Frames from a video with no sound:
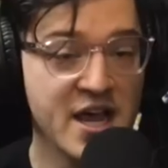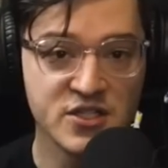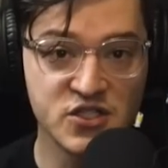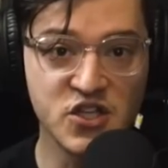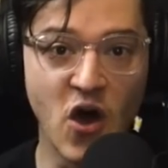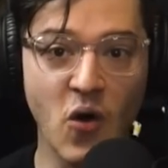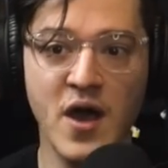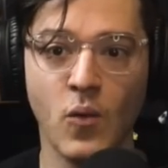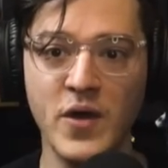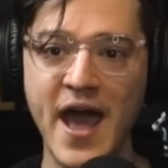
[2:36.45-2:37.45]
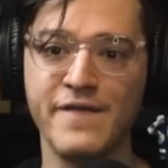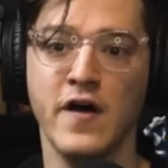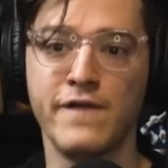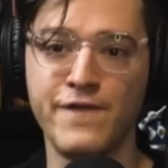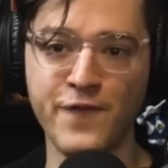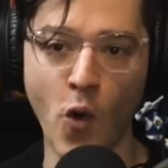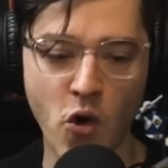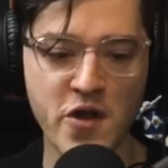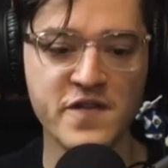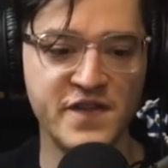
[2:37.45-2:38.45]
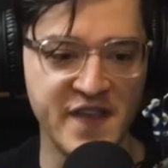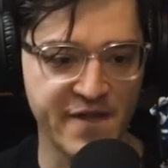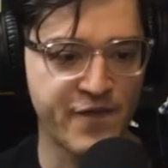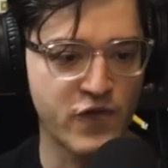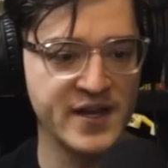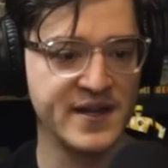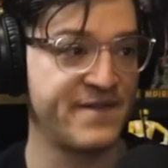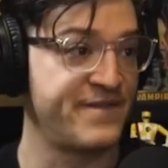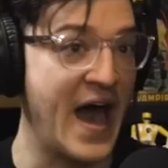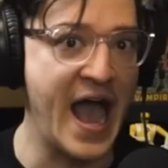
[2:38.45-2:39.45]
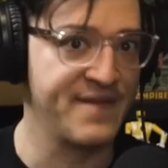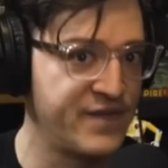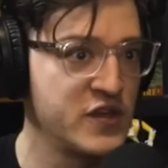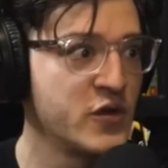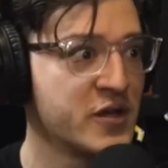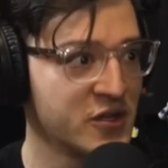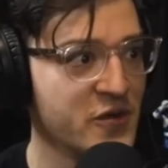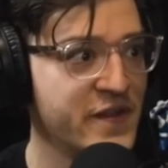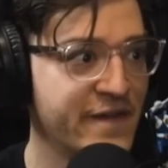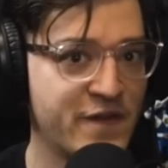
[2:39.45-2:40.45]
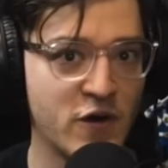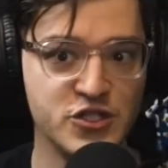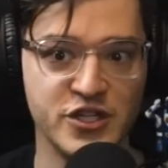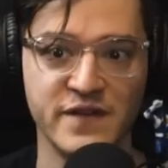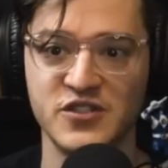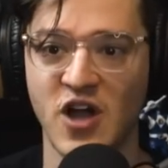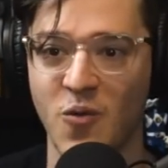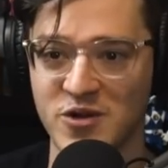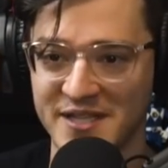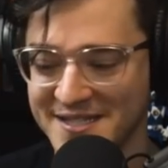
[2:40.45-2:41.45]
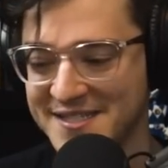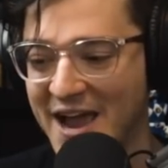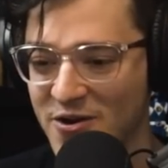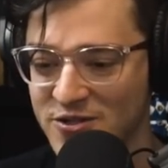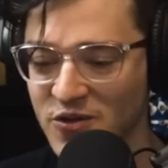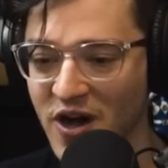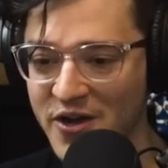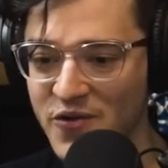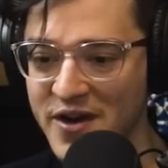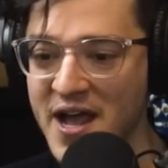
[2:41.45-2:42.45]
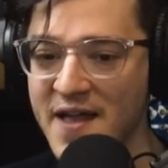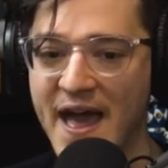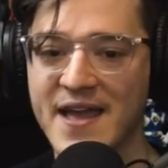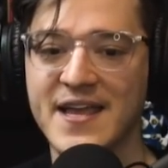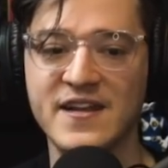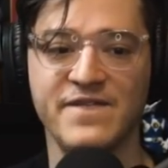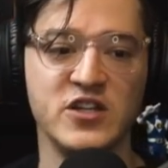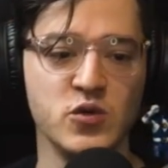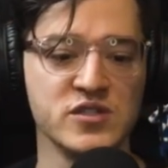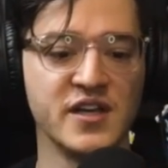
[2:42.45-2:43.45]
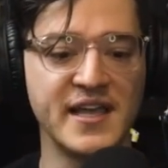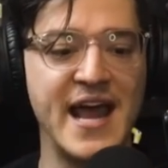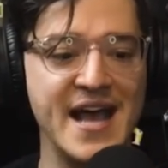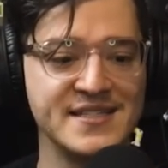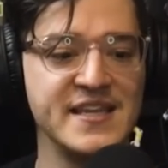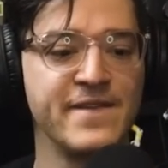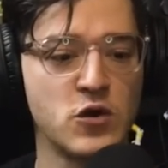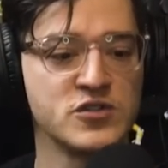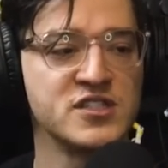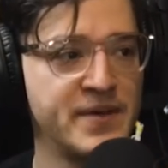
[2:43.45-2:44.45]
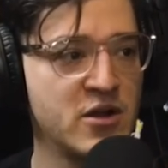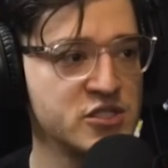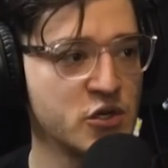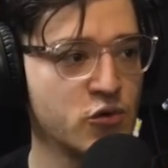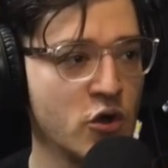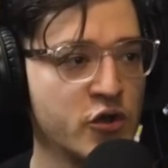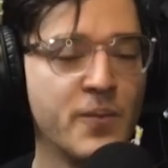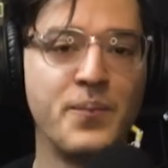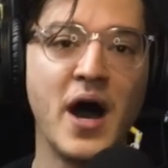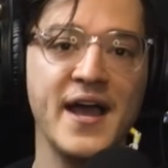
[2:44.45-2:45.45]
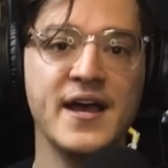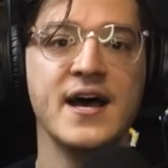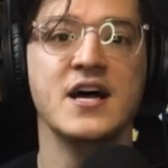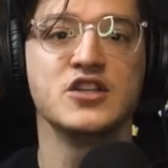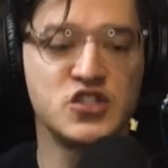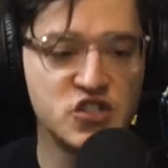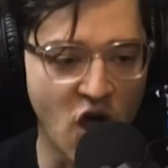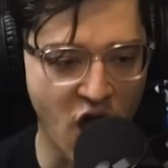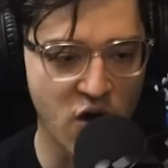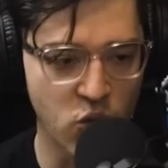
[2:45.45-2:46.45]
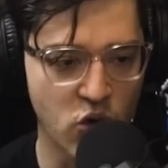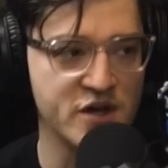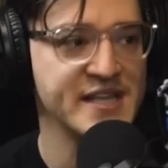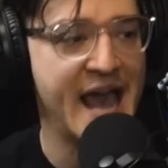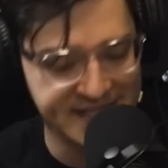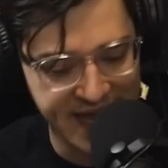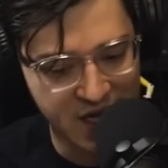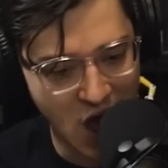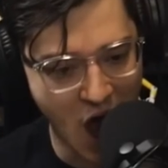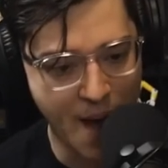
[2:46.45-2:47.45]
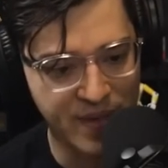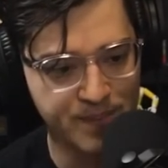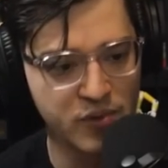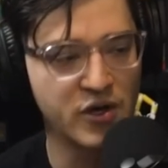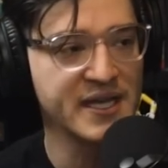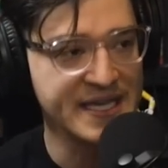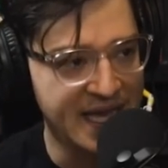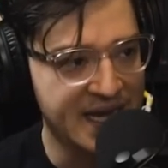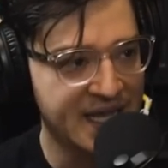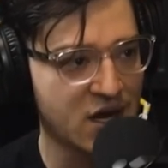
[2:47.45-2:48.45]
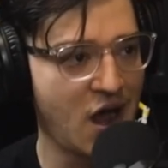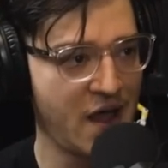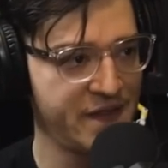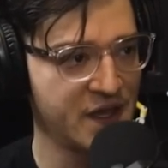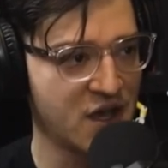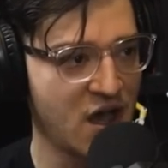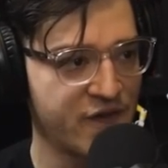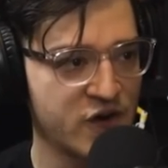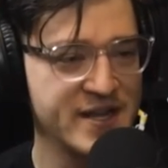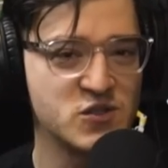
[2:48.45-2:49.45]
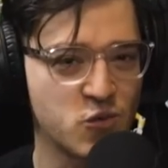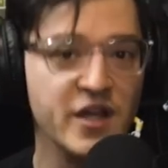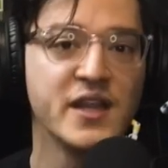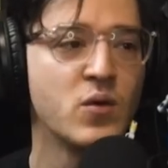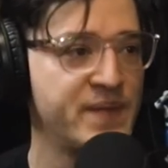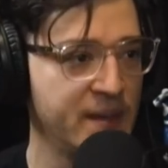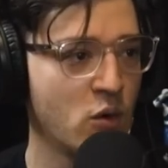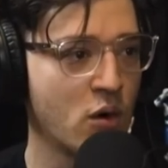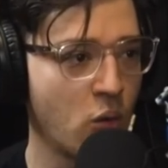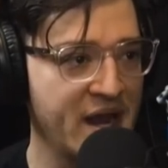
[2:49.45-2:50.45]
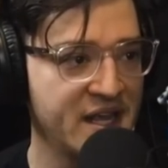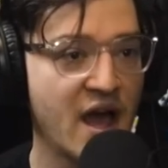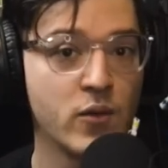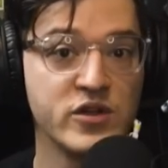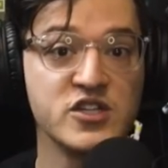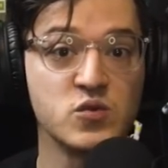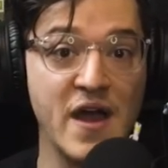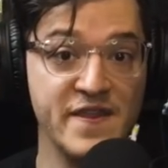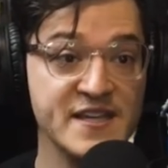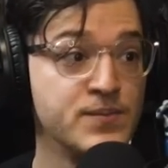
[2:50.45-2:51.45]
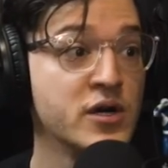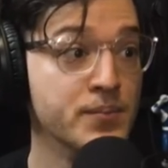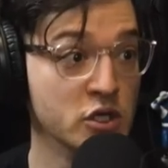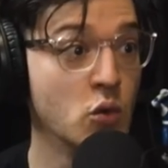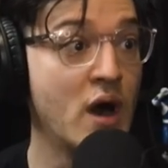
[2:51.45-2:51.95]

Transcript: So we have five, if you include the Virgin of Star Wars Insider 200, that individuals look at as the first appearance of Grogu. But Star Wars as a comic book, getting it on the cover is really what people were waiting on, which is why this book blew